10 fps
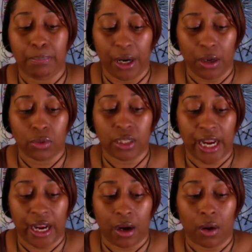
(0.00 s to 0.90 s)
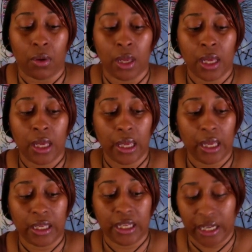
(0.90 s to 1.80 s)
buckle down
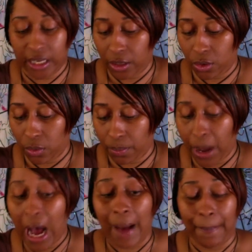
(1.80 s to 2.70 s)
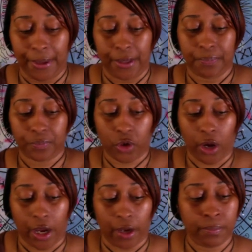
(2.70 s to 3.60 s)
and get it popping,
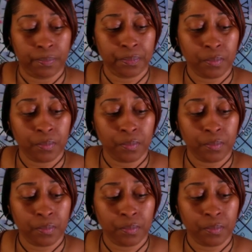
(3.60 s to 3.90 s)
okay?